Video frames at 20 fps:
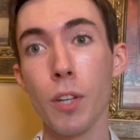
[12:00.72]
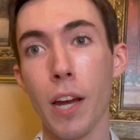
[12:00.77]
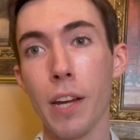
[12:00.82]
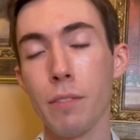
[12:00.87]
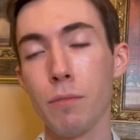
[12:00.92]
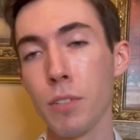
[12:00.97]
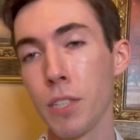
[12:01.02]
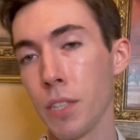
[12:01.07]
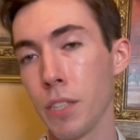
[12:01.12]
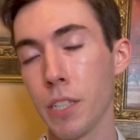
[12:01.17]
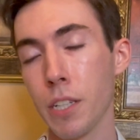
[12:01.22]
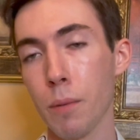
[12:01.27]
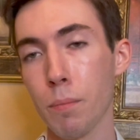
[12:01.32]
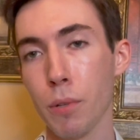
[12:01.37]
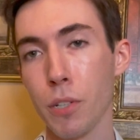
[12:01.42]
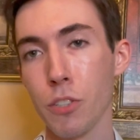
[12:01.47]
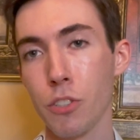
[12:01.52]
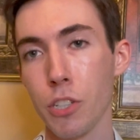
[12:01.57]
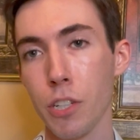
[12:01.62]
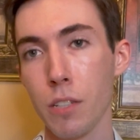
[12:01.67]
I really
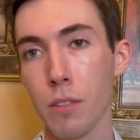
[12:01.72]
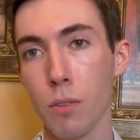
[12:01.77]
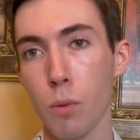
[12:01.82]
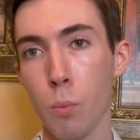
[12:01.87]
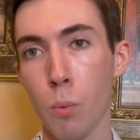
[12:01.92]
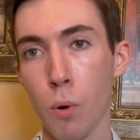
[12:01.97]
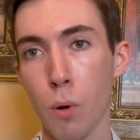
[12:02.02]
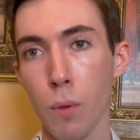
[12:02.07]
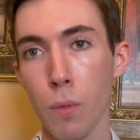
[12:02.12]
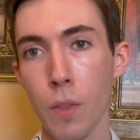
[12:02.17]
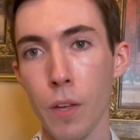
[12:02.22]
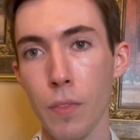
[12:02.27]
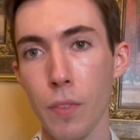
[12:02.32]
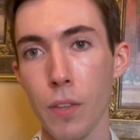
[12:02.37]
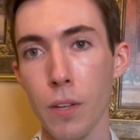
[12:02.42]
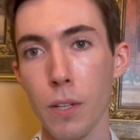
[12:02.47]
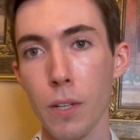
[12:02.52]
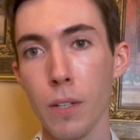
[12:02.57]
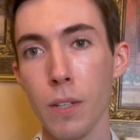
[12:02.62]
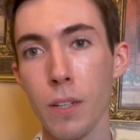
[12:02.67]
appreciate the world that
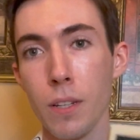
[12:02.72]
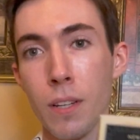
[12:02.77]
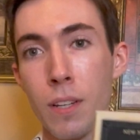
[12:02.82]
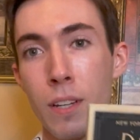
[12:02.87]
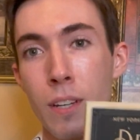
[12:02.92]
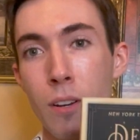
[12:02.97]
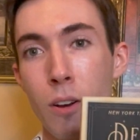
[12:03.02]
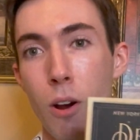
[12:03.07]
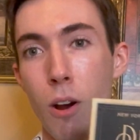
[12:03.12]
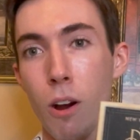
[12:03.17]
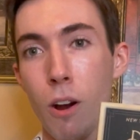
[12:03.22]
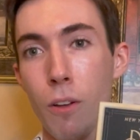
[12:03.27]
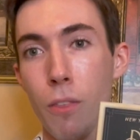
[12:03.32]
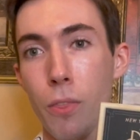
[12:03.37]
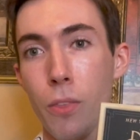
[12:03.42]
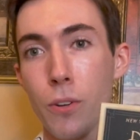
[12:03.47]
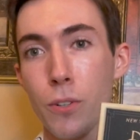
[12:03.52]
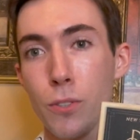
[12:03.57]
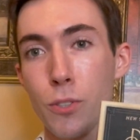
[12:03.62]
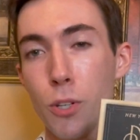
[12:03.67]
the
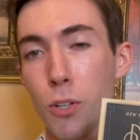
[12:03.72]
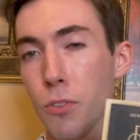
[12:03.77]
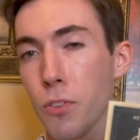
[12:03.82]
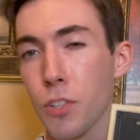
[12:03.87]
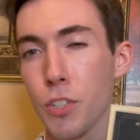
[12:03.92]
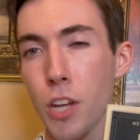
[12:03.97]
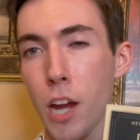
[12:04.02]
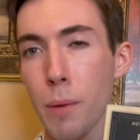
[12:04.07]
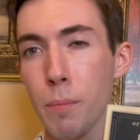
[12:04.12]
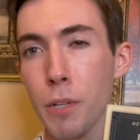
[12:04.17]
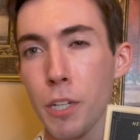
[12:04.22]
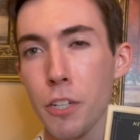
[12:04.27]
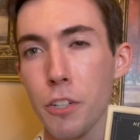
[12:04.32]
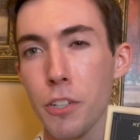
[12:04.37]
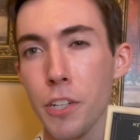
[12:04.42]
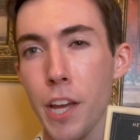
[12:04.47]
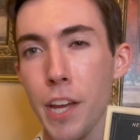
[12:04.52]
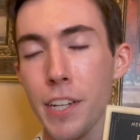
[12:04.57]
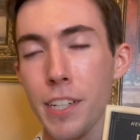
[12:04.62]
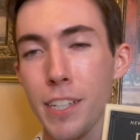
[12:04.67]
author took the time to
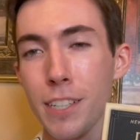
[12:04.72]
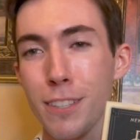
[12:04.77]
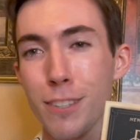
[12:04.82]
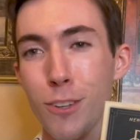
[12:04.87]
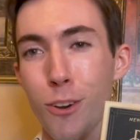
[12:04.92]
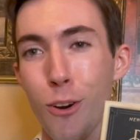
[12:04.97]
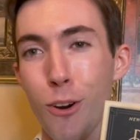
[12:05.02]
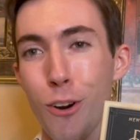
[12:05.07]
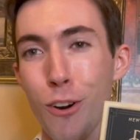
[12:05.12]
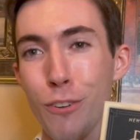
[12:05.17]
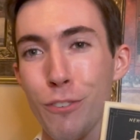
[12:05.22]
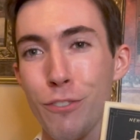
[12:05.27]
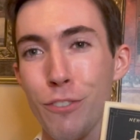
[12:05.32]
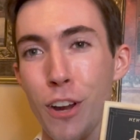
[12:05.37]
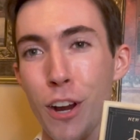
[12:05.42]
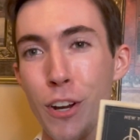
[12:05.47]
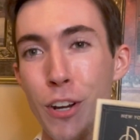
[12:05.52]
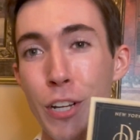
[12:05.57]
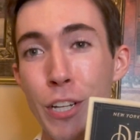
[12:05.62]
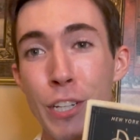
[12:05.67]
create. It's all
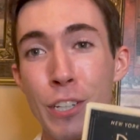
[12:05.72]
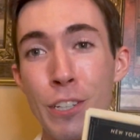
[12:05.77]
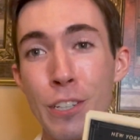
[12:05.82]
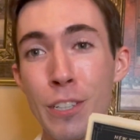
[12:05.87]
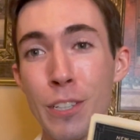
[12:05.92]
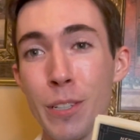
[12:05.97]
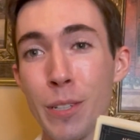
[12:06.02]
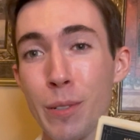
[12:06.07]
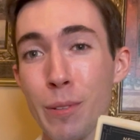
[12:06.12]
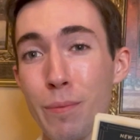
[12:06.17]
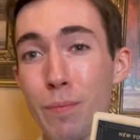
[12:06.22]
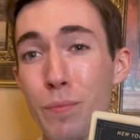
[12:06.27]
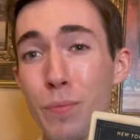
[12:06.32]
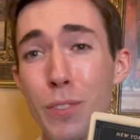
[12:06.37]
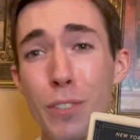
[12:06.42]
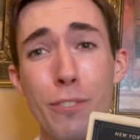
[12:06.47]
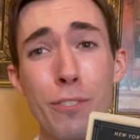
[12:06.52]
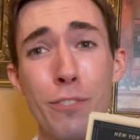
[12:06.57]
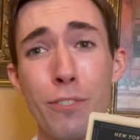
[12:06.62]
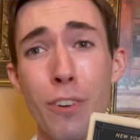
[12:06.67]
very
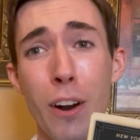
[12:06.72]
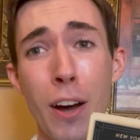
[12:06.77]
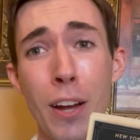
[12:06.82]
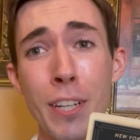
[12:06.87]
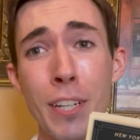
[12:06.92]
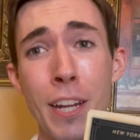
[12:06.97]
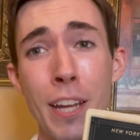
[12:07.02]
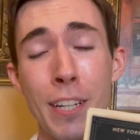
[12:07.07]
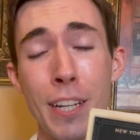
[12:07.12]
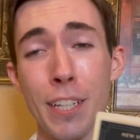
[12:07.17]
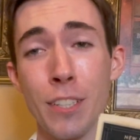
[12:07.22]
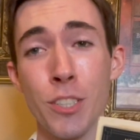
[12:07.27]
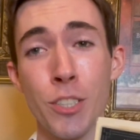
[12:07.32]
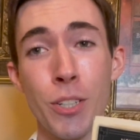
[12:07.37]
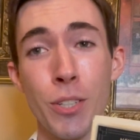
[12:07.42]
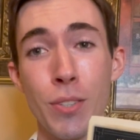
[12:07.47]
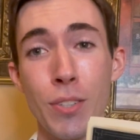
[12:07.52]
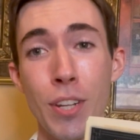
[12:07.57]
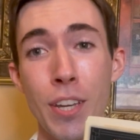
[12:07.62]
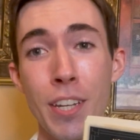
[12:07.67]
fun and
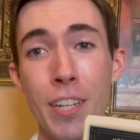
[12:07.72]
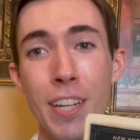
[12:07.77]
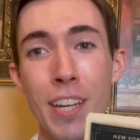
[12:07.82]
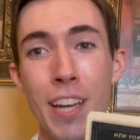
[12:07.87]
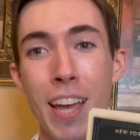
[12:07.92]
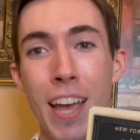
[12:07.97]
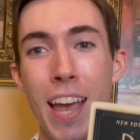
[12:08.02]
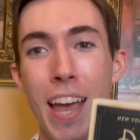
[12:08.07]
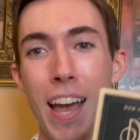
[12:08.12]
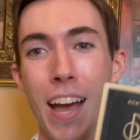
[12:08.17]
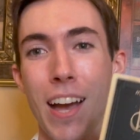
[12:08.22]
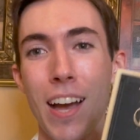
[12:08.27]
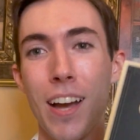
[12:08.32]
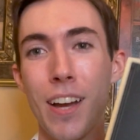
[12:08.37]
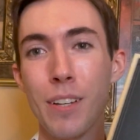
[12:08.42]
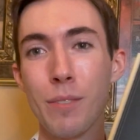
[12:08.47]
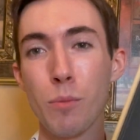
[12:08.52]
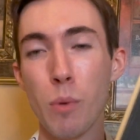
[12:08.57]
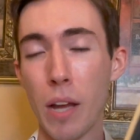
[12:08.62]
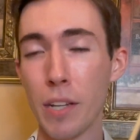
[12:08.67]
interesting.
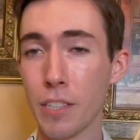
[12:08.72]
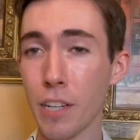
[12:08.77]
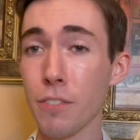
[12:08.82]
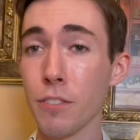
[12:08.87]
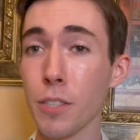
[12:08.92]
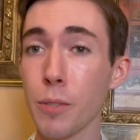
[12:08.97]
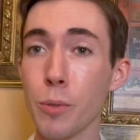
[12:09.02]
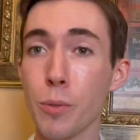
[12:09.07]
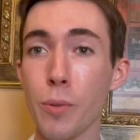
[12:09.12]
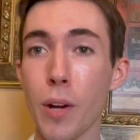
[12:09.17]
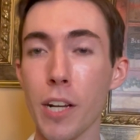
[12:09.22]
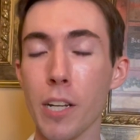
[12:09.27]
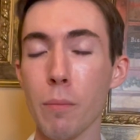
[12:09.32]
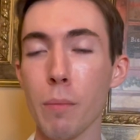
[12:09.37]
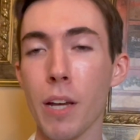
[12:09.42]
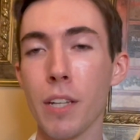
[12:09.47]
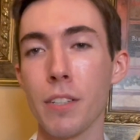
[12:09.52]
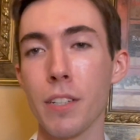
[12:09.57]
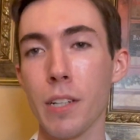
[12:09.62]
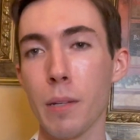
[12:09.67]
I definitely would
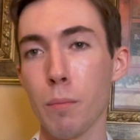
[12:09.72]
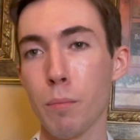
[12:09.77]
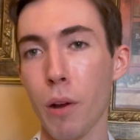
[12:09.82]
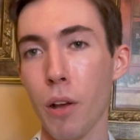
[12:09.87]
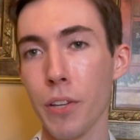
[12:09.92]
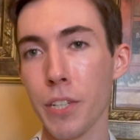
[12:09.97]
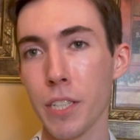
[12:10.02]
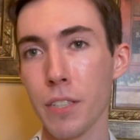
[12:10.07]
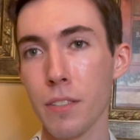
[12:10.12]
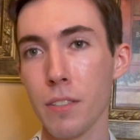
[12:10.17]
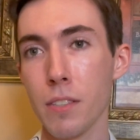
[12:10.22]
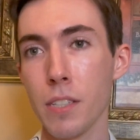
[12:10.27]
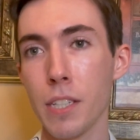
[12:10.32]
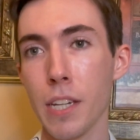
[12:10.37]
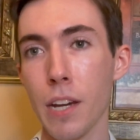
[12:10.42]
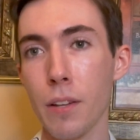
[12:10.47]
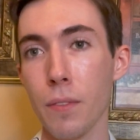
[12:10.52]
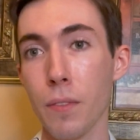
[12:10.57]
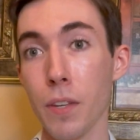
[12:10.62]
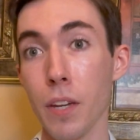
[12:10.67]
recommend it. I'm probably going to seek
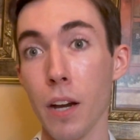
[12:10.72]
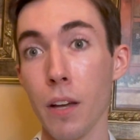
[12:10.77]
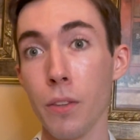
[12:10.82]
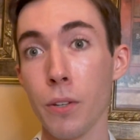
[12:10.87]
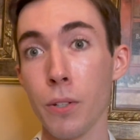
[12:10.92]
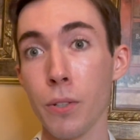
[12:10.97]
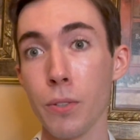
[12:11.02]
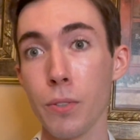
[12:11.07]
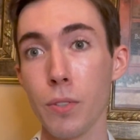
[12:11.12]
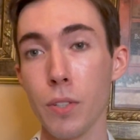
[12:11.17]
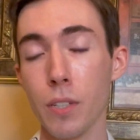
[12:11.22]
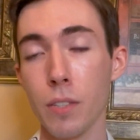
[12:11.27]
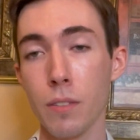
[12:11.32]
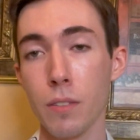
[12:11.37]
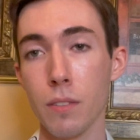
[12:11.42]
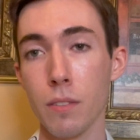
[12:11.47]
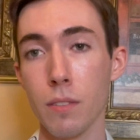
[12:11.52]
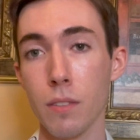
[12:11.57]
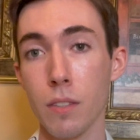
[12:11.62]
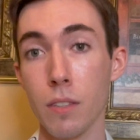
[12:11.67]
out the others
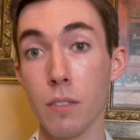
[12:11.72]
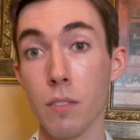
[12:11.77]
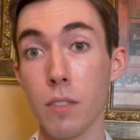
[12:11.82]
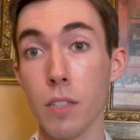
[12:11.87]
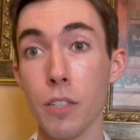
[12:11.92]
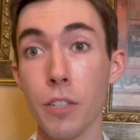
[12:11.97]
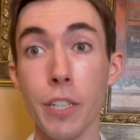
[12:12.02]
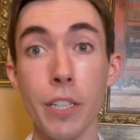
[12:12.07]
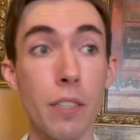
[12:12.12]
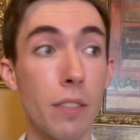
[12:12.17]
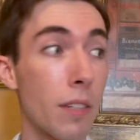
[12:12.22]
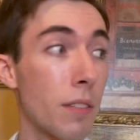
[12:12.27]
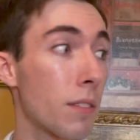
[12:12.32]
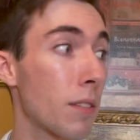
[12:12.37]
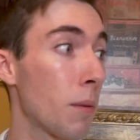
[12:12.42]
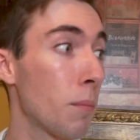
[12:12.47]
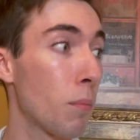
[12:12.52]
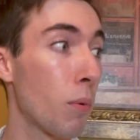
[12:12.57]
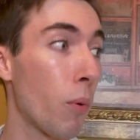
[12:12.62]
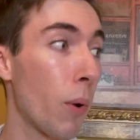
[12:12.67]
in this series at
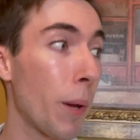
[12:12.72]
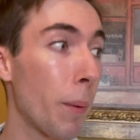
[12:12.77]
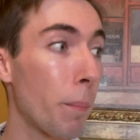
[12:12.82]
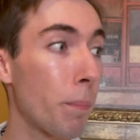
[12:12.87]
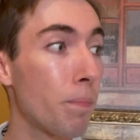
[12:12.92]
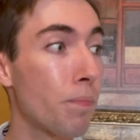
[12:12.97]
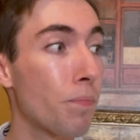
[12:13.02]
some point.